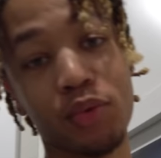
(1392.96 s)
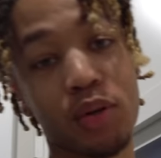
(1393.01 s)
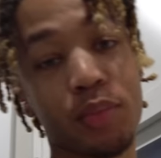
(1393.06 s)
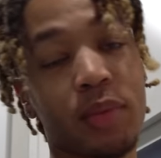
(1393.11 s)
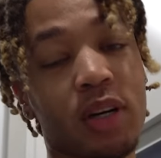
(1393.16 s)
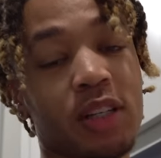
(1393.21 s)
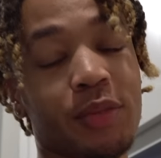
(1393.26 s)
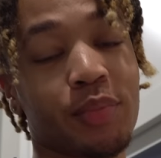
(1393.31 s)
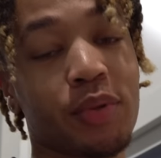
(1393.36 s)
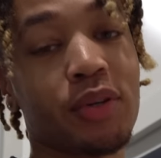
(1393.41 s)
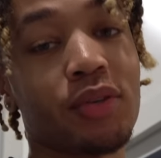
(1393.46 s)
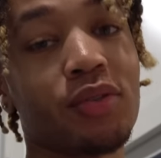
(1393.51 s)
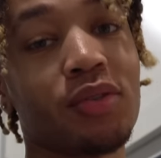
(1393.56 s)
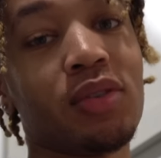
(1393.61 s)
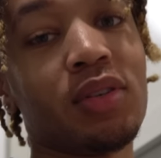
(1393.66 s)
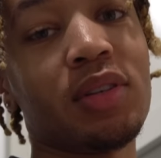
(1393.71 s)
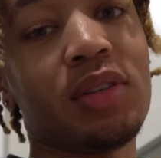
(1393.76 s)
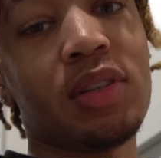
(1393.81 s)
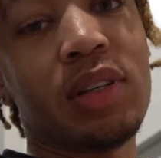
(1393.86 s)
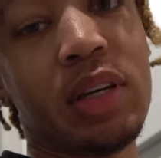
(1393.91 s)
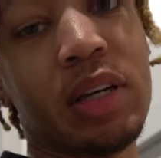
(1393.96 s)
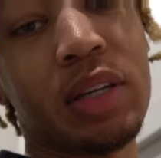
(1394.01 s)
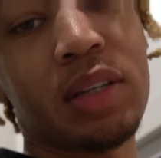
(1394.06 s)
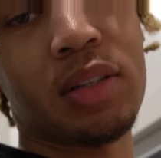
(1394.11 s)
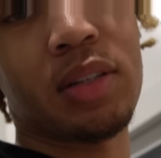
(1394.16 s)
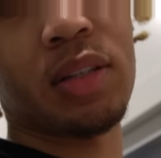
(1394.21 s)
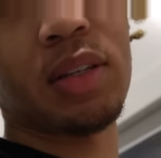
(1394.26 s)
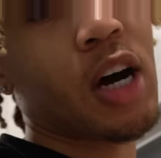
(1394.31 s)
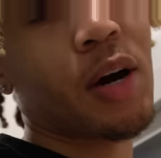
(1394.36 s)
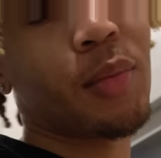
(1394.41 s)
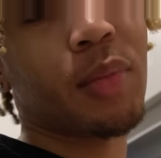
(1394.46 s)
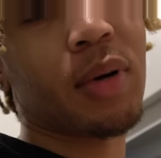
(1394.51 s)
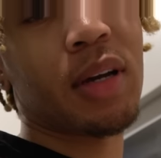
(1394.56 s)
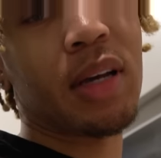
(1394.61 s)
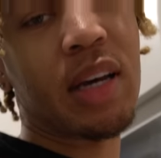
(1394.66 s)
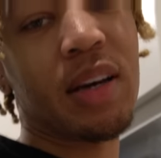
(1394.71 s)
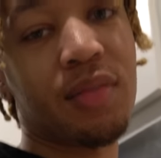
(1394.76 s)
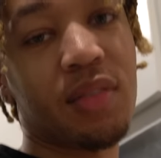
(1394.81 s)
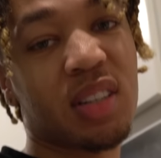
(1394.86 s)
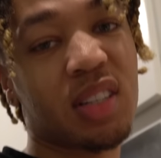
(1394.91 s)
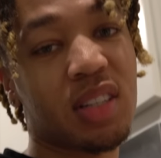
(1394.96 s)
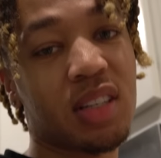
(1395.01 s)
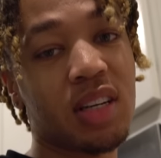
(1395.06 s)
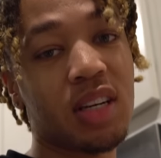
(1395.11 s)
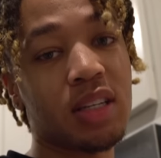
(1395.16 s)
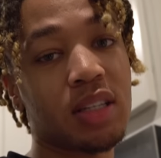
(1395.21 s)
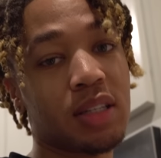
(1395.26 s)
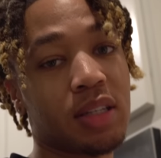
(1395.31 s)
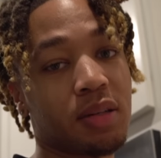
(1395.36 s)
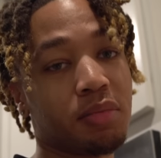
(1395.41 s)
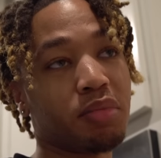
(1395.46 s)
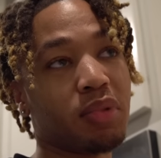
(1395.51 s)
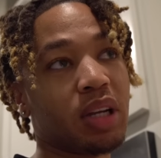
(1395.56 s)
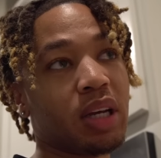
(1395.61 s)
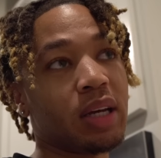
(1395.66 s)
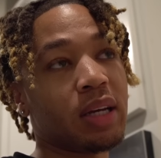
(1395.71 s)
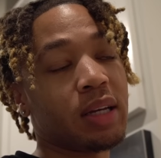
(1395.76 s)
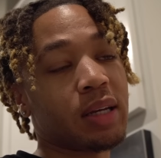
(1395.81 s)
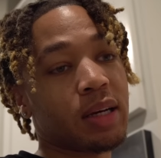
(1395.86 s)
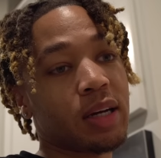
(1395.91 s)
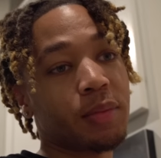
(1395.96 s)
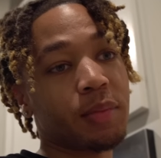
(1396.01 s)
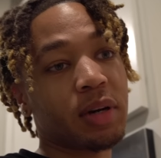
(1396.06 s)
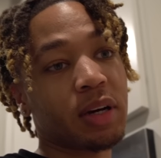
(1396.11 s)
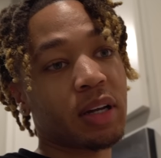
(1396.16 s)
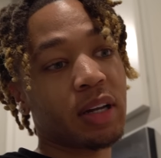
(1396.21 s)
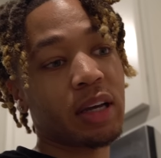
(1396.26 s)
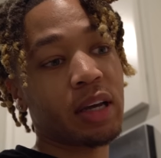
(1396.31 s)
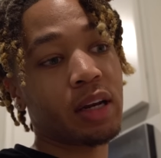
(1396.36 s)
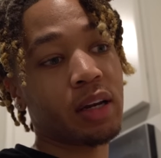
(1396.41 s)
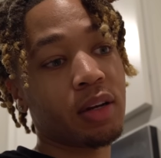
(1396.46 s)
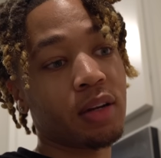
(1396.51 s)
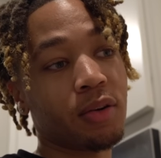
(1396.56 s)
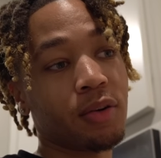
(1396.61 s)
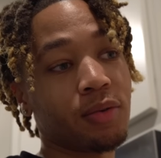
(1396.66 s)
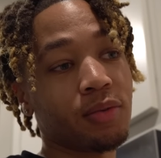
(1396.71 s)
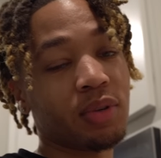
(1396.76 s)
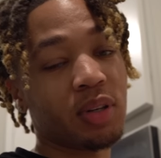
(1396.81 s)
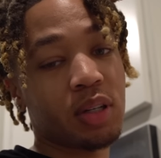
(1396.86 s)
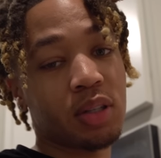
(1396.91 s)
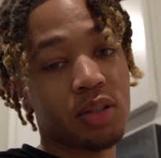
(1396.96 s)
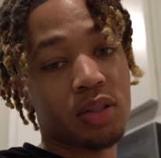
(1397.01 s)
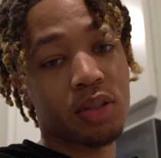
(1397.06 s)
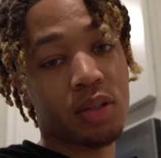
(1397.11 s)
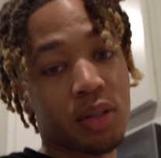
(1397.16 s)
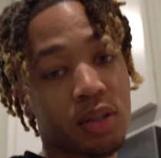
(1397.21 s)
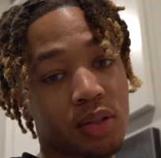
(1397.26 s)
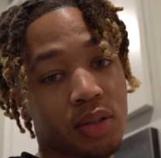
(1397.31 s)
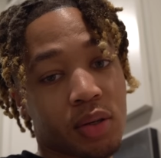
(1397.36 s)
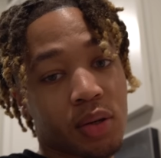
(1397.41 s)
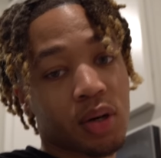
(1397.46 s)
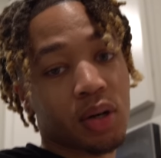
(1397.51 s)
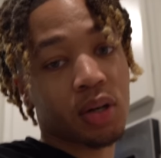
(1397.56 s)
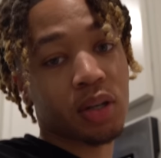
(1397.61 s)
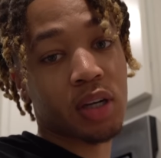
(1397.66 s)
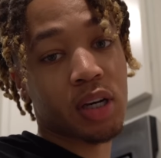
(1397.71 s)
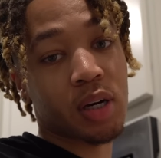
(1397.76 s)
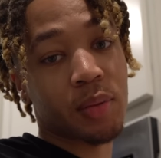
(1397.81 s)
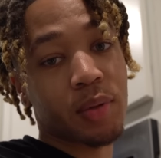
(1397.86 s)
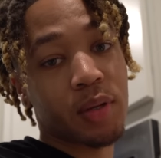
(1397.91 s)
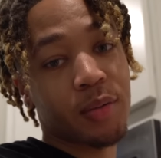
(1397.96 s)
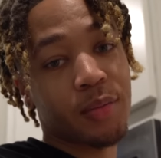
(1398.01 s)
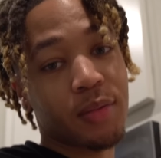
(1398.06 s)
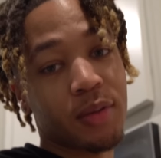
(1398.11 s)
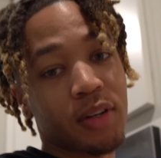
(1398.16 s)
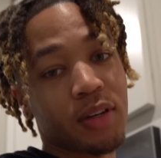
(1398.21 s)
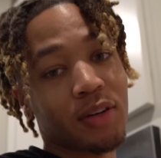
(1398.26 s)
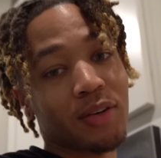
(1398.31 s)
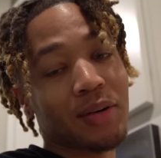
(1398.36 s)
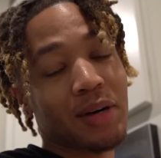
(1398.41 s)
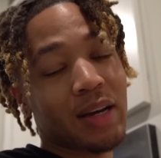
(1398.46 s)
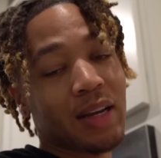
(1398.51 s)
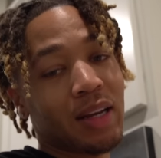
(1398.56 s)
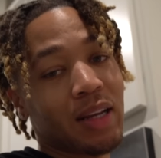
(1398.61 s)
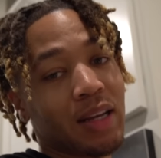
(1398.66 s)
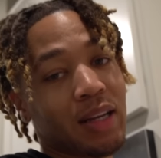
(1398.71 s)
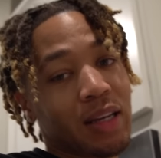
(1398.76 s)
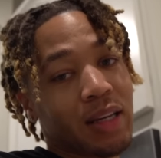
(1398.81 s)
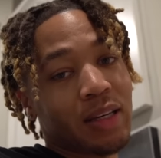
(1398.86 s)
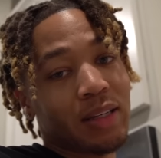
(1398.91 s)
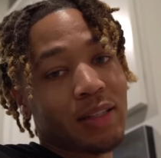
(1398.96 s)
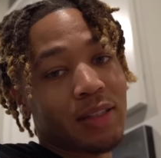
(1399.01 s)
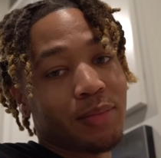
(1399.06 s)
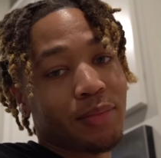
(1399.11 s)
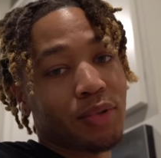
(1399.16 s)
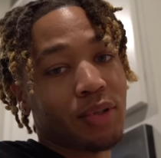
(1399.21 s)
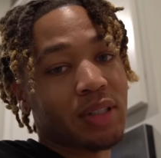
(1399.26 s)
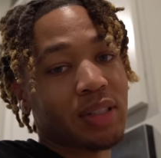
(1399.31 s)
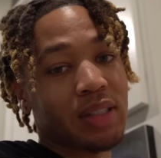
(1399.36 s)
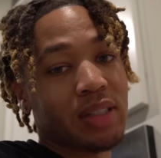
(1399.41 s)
with my specialty seasoning. I might have a seasoning blend that come out later on this year, so all y'all people can go out there and get your boy